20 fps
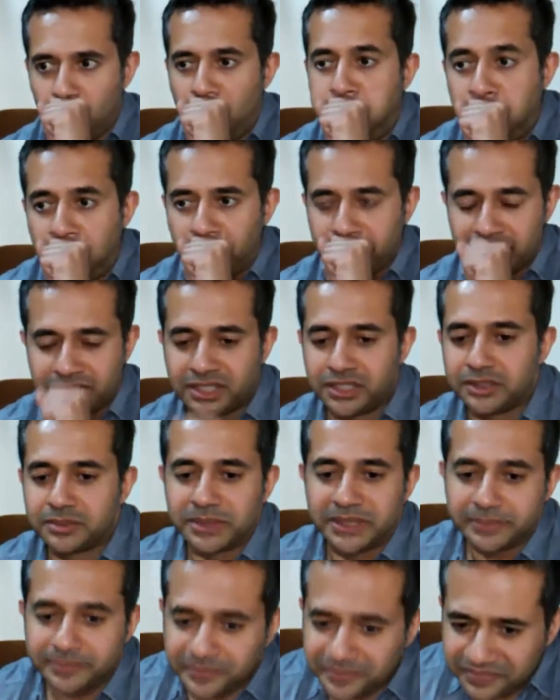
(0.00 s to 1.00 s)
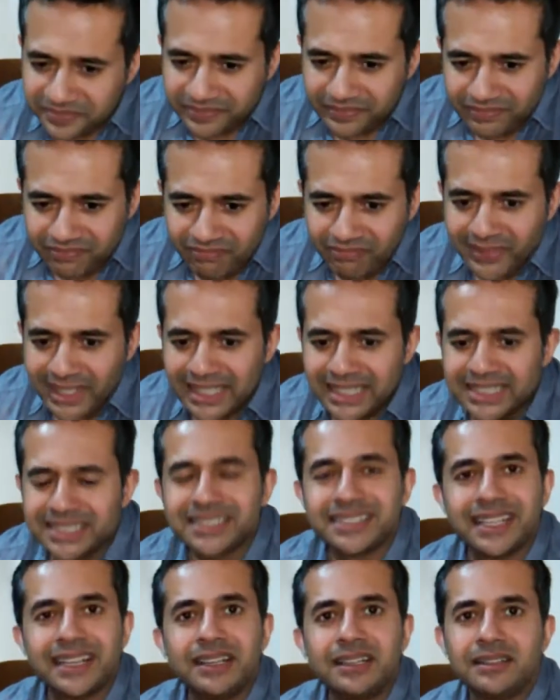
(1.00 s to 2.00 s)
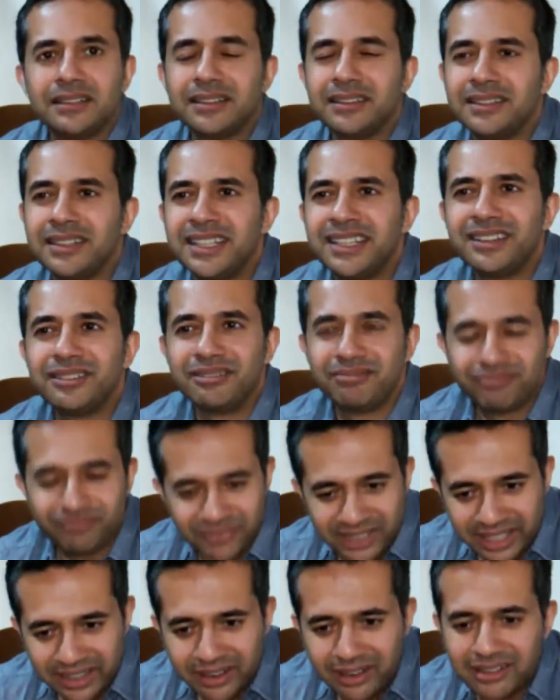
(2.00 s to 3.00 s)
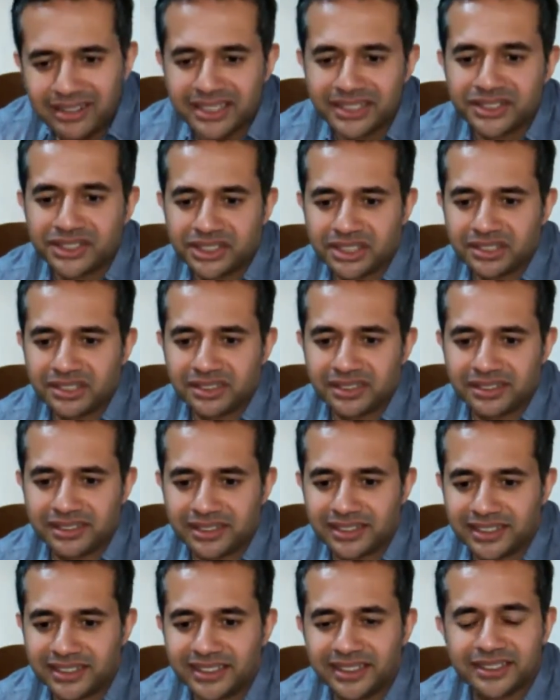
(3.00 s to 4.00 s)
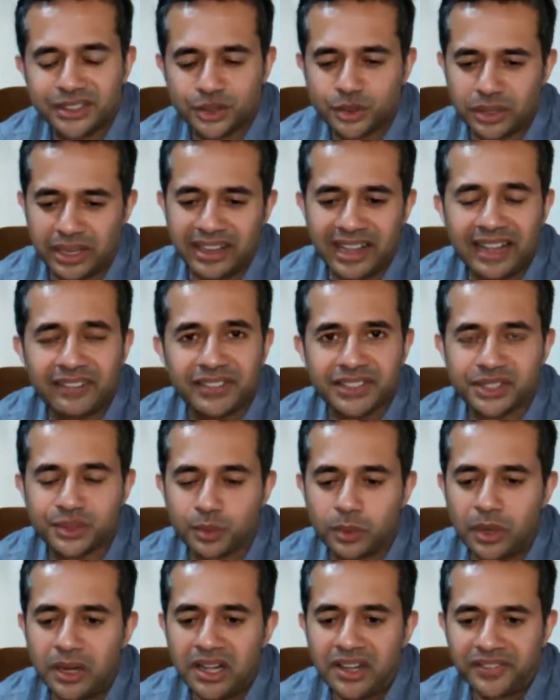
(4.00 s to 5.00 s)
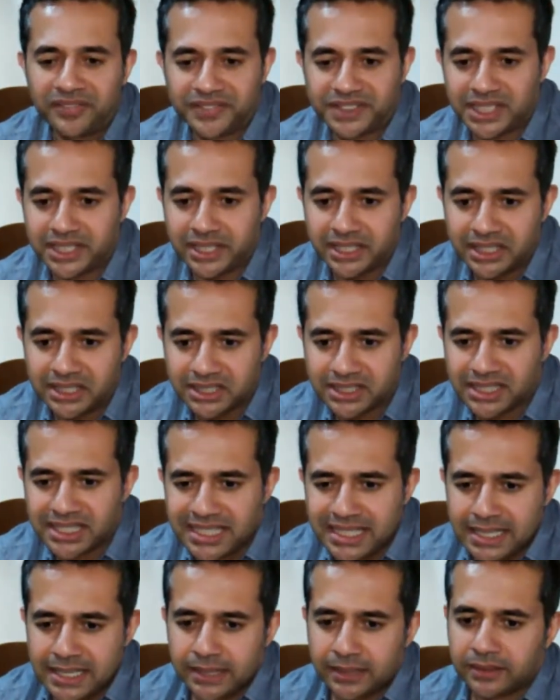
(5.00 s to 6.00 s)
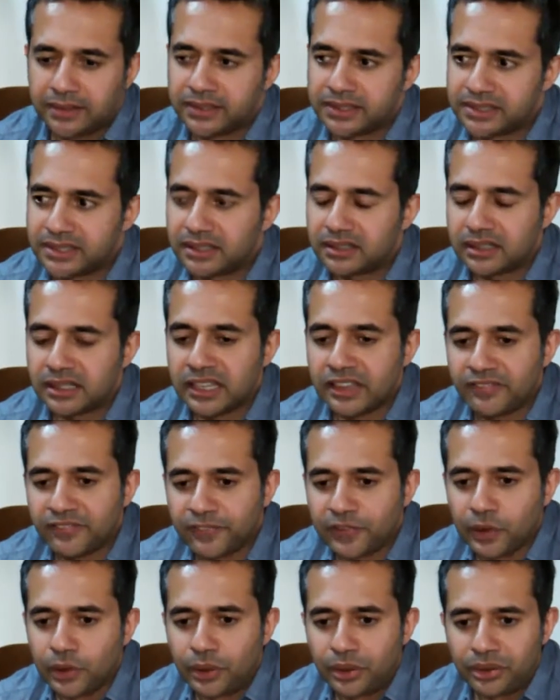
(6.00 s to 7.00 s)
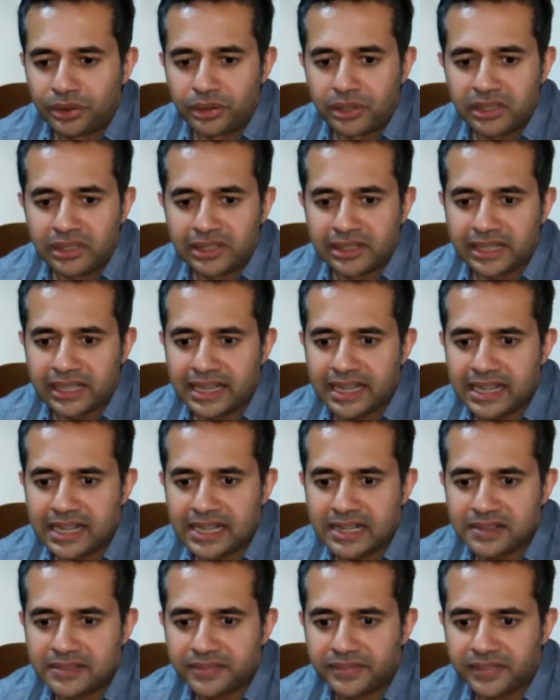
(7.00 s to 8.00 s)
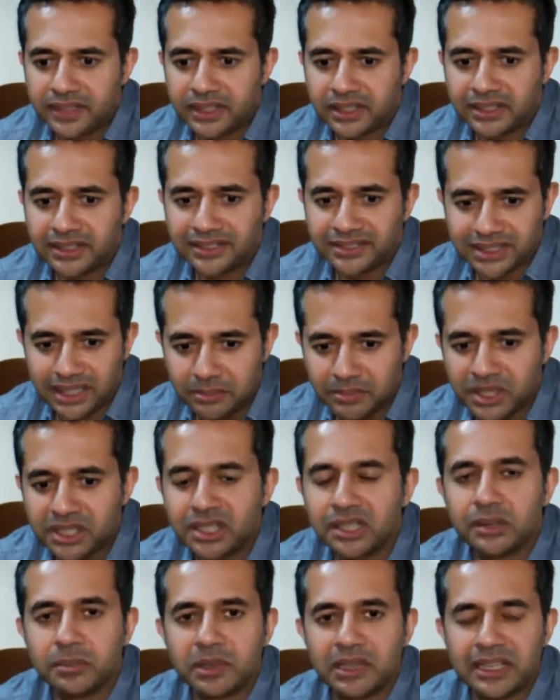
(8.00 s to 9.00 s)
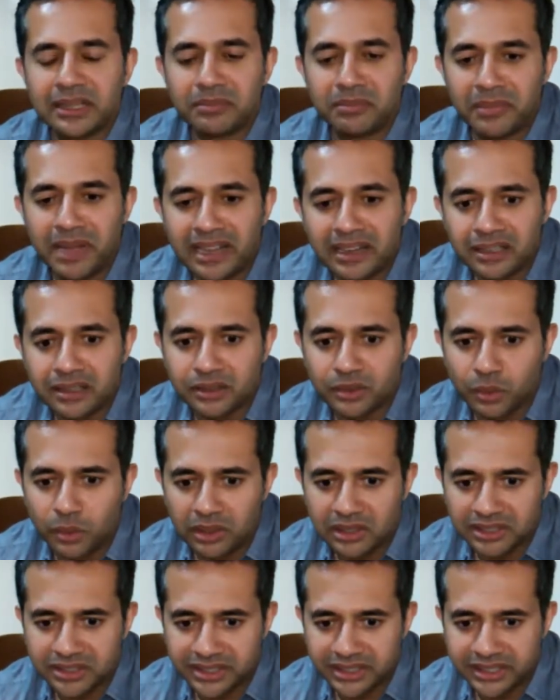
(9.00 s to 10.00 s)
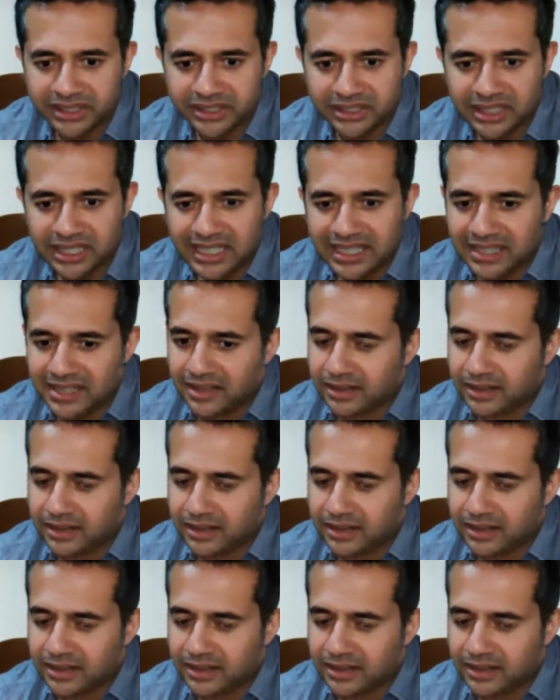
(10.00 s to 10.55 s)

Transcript: excuse me, is that they are considered have a suave taste. They're certainly floral, they have some herbal and mellow qualities,